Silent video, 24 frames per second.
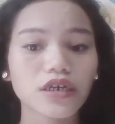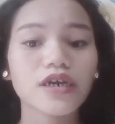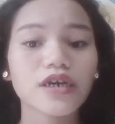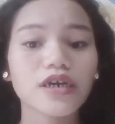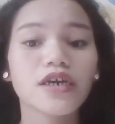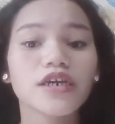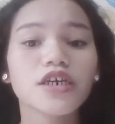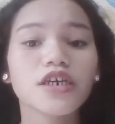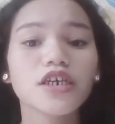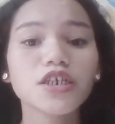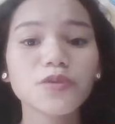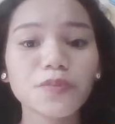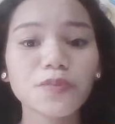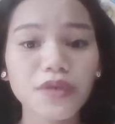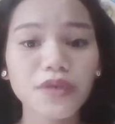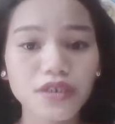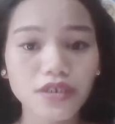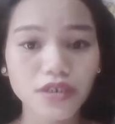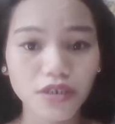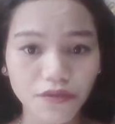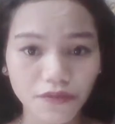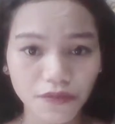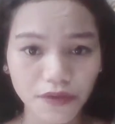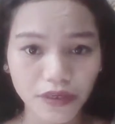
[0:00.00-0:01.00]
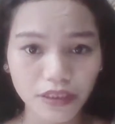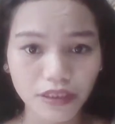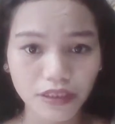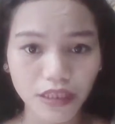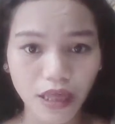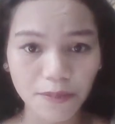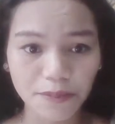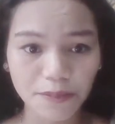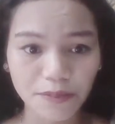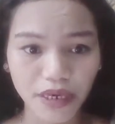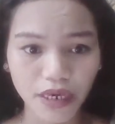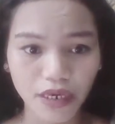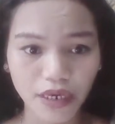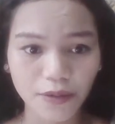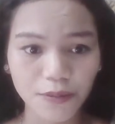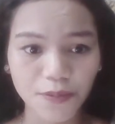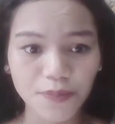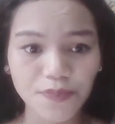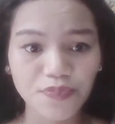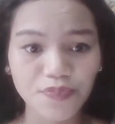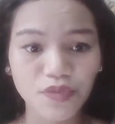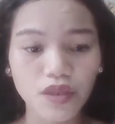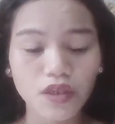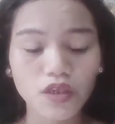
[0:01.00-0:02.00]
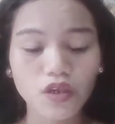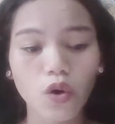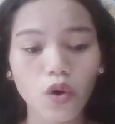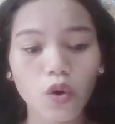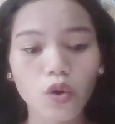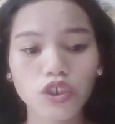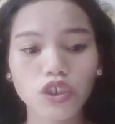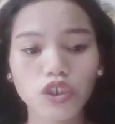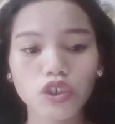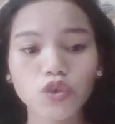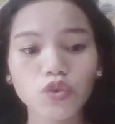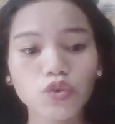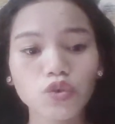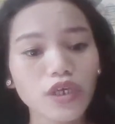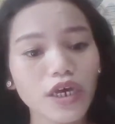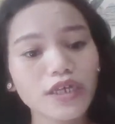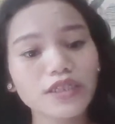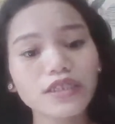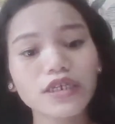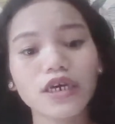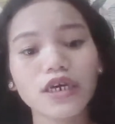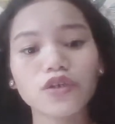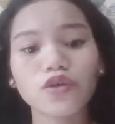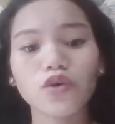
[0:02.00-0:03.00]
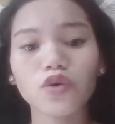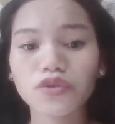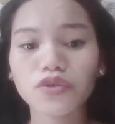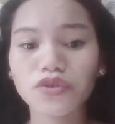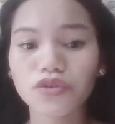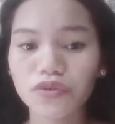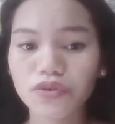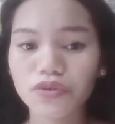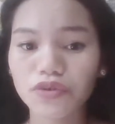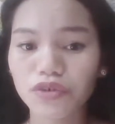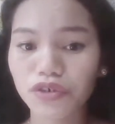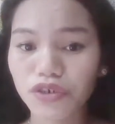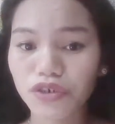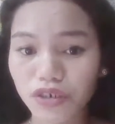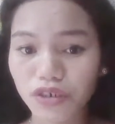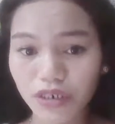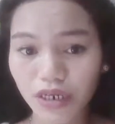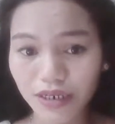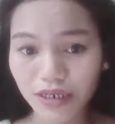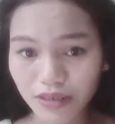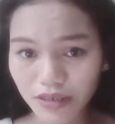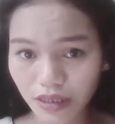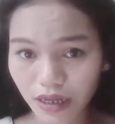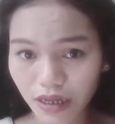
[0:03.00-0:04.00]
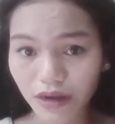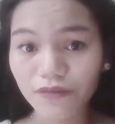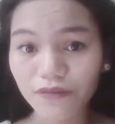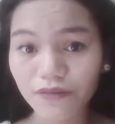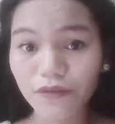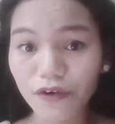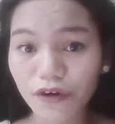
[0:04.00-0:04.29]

a specific topic. So student can also search hashtag